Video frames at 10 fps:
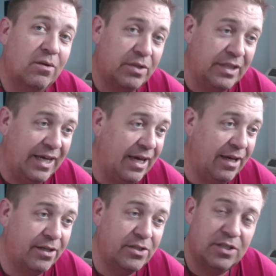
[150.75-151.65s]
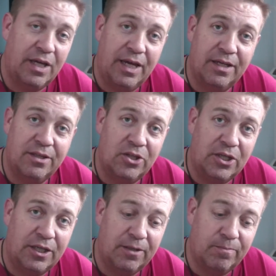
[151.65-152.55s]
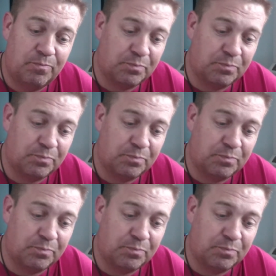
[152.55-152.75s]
with the eggs and the